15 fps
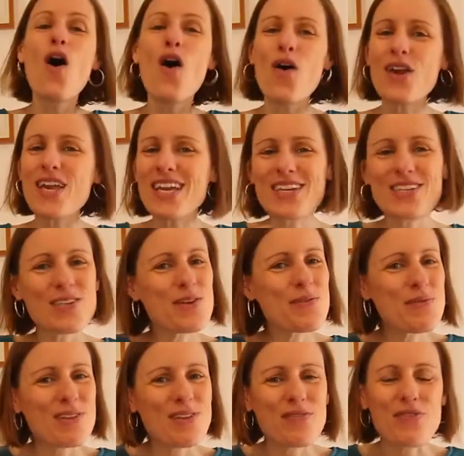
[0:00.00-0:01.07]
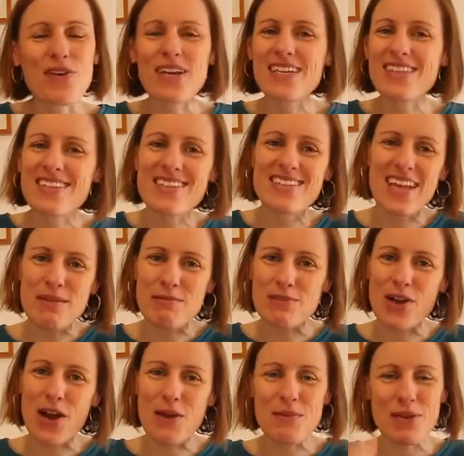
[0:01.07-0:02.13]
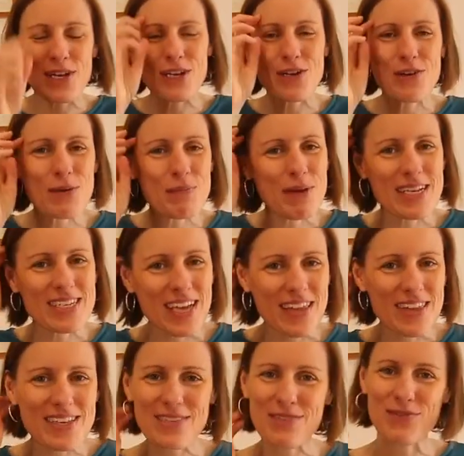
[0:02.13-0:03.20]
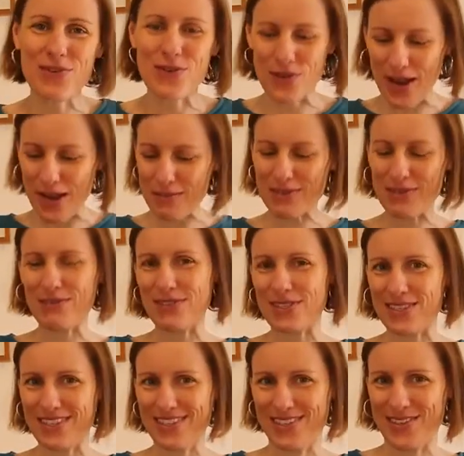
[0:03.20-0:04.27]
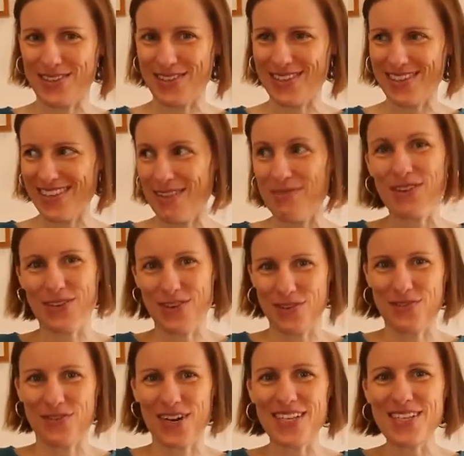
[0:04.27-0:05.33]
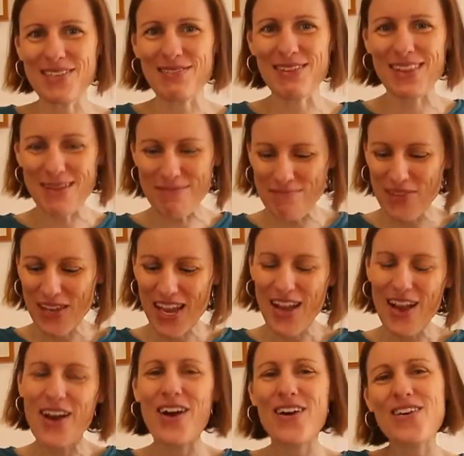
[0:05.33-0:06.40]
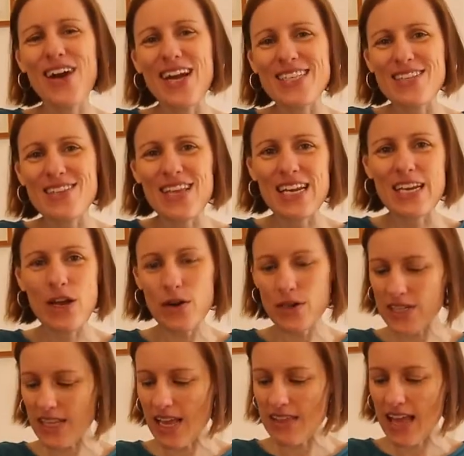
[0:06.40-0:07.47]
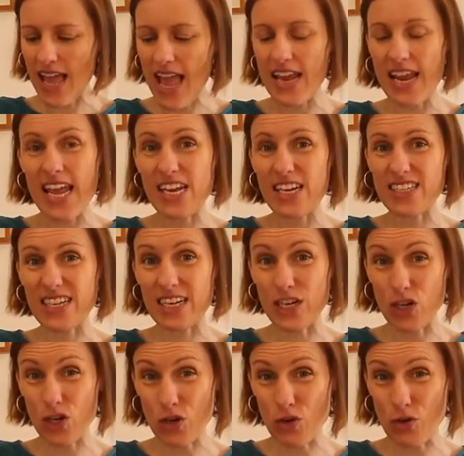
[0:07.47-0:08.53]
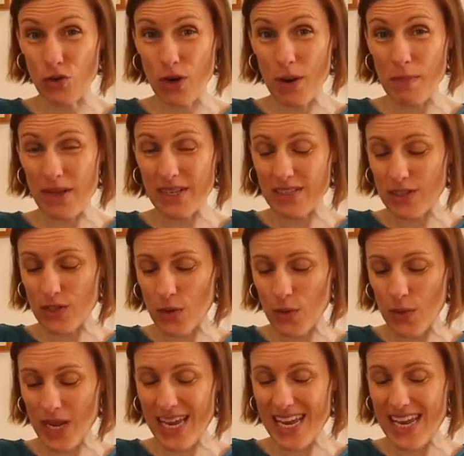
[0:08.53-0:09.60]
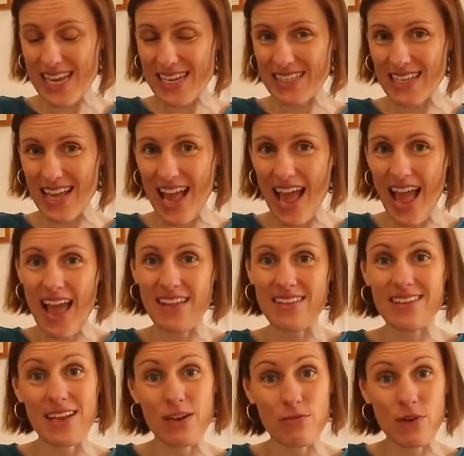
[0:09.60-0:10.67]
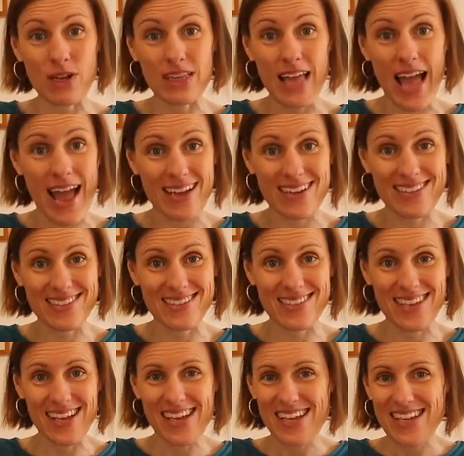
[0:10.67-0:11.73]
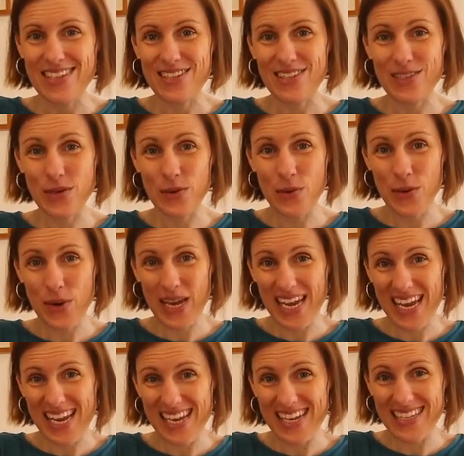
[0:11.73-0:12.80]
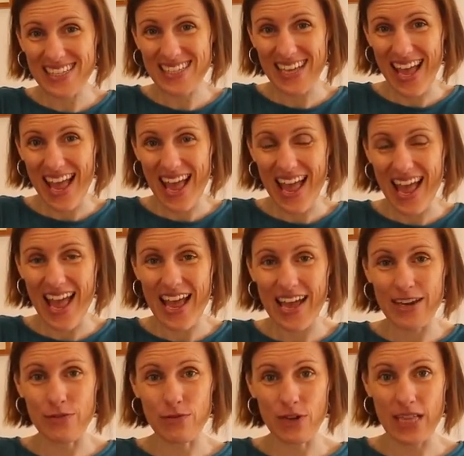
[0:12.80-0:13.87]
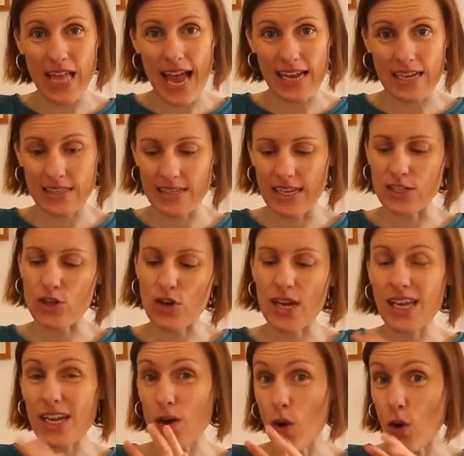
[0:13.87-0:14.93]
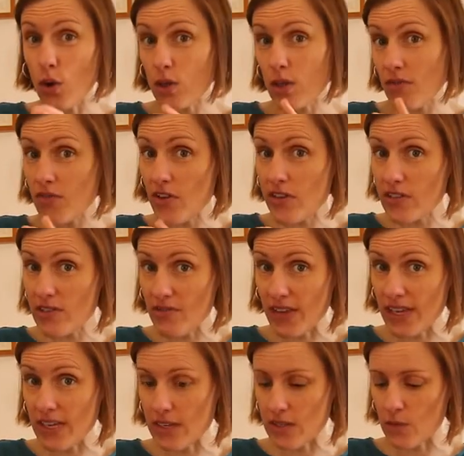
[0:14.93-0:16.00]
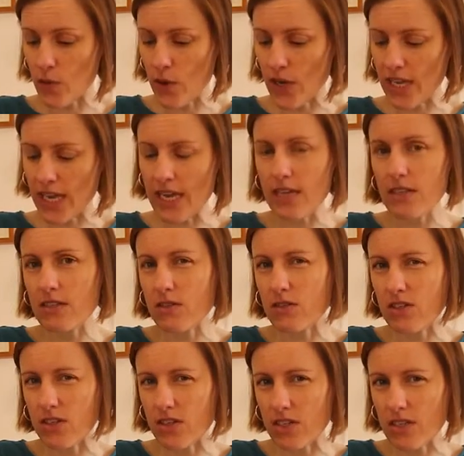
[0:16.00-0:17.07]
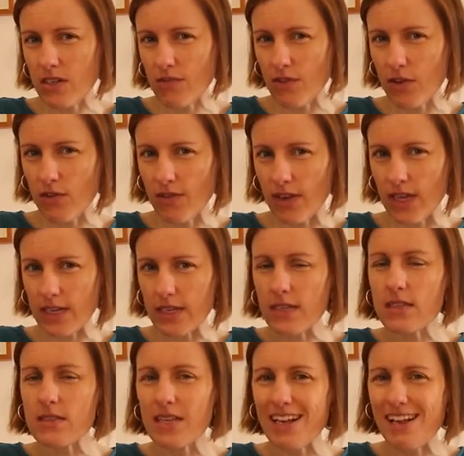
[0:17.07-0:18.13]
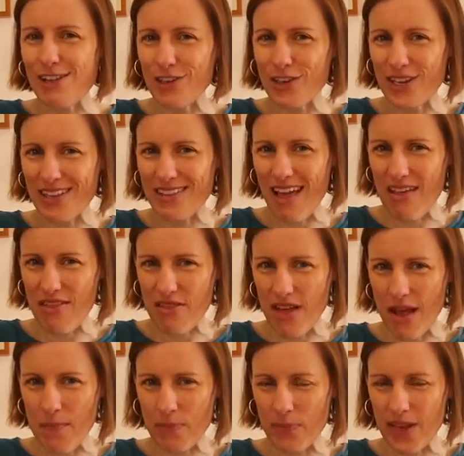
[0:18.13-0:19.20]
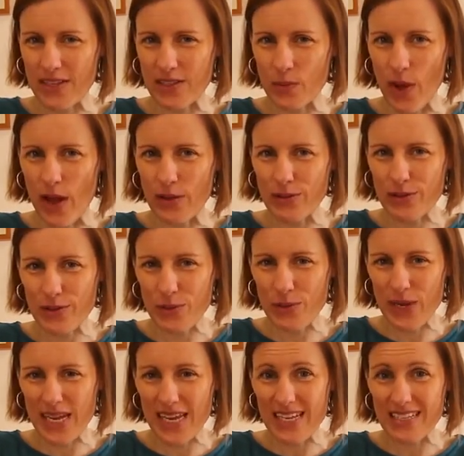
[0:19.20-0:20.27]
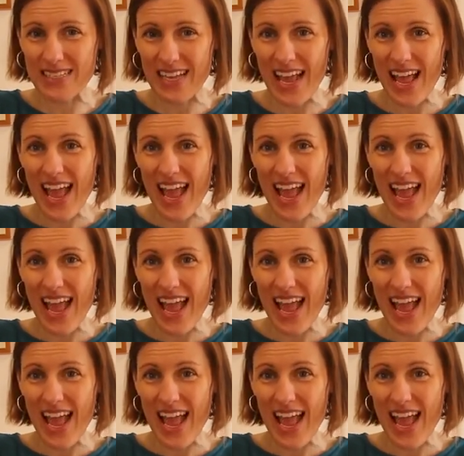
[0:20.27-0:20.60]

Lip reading: Or you can do it with a friend at the same time. You can grip each other's forearms if you're good friends with them. All right, so then go on to the other hand and you're just going to grip and squeeze and then relax. Squeeze and relax. And try and get all of those fingers working. So it's not just a few fingers, including that thumb as well. Squeeze